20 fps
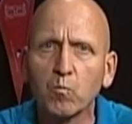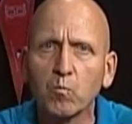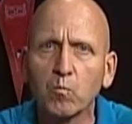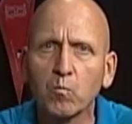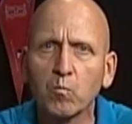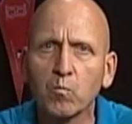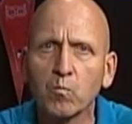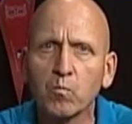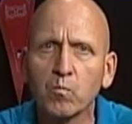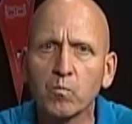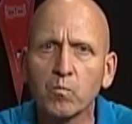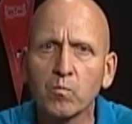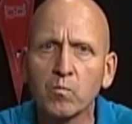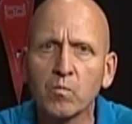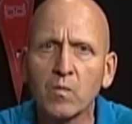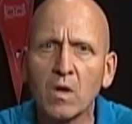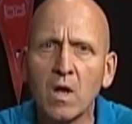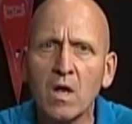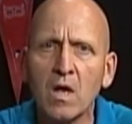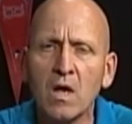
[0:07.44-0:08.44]
Hello.
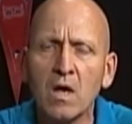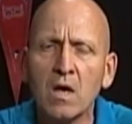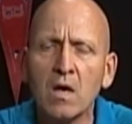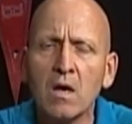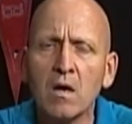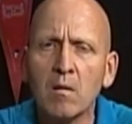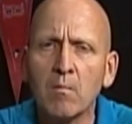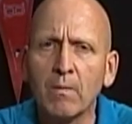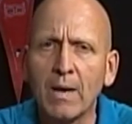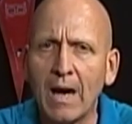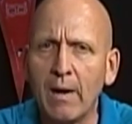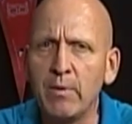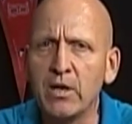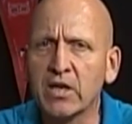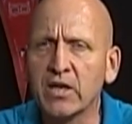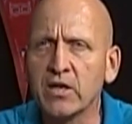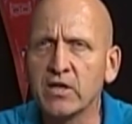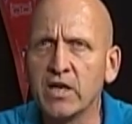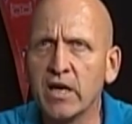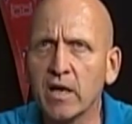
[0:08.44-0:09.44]
Yeah. Bobby,
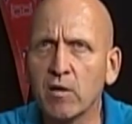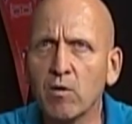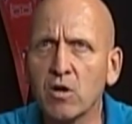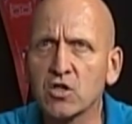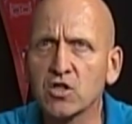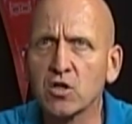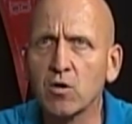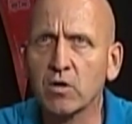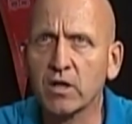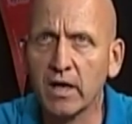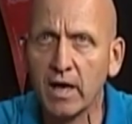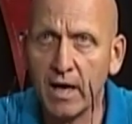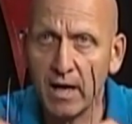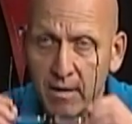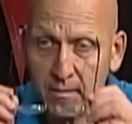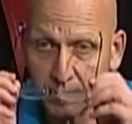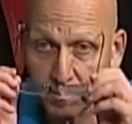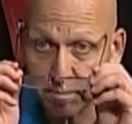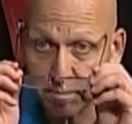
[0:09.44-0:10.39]
can you hear us okay?